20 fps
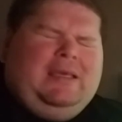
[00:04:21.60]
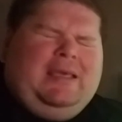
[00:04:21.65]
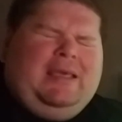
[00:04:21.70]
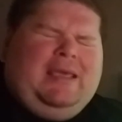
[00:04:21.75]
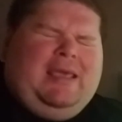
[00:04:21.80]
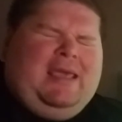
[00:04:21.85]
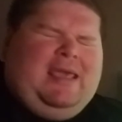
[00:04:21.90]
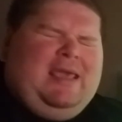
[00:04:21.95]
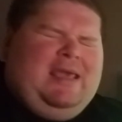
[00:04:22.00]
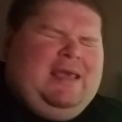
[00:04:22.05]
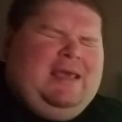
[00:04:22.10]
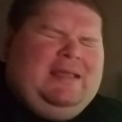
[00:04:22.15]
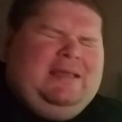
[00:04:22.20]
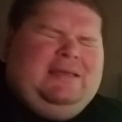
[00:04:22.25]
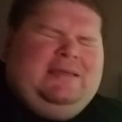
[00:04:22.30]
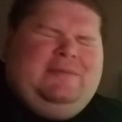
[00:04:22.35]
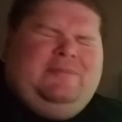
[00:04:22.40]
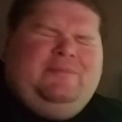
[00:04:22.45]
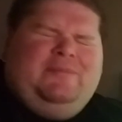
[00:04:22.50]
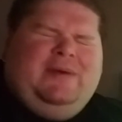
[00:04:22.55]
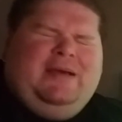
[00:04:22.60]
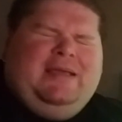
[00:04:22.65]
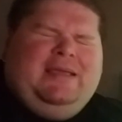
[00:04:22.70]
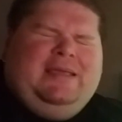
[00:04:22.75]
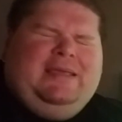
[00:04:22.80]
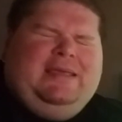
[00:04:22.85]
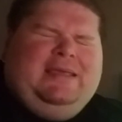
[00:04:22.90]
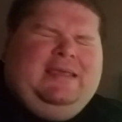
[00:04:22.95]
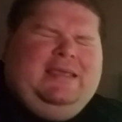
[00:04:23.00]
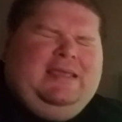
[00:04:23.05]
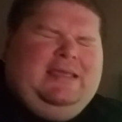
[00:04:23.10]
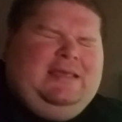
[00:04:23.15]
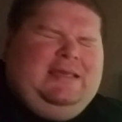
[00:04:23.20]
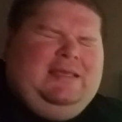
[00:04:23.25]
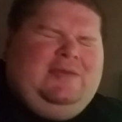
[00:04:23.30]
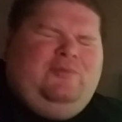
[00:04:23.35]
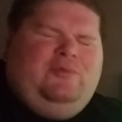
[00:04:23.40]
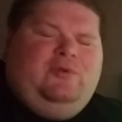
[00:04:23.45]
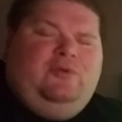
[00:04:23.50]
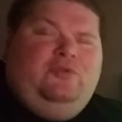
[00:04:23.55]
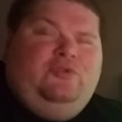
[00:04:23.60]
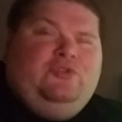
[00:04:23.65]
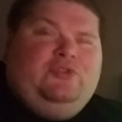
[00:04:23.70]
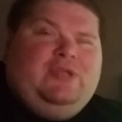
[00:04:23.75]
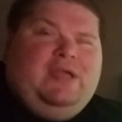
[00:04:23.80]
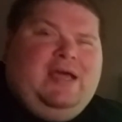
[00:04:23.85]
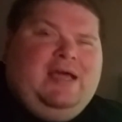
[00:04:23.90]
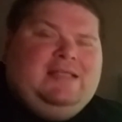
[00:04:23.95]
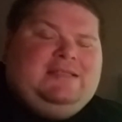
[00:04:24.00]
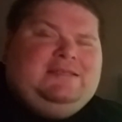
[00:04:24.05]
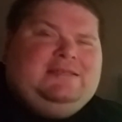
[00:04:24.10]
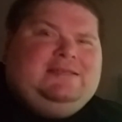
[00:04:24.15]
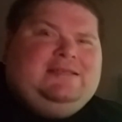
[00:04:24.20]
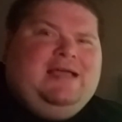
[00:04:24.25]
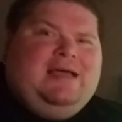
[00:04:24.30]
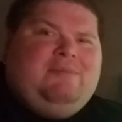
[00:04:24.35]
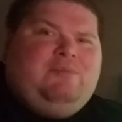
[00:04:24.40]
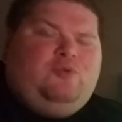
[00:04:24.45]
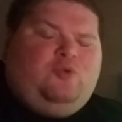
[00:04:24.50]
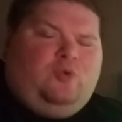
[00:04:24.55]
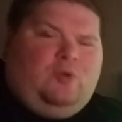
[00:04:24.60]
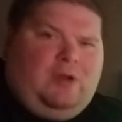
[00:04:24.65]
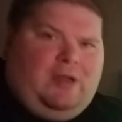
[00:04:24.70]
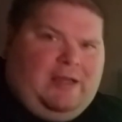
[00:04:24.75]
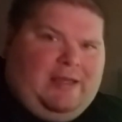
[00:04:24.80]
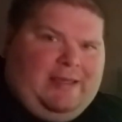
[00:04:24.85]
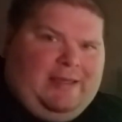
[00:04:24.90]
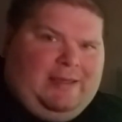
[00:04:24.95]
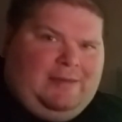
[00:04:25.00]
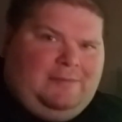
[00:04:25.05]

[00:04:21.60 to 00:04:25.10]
And my kitty will not stop crying.